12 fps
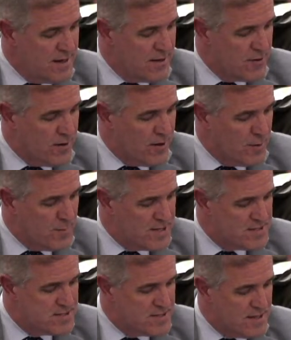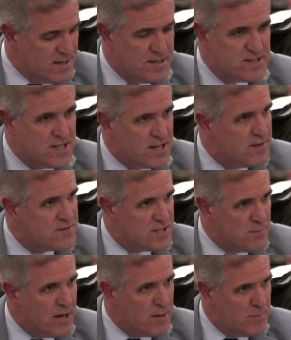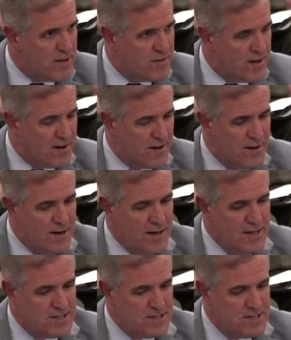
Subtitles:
other elements, incentives that might be there.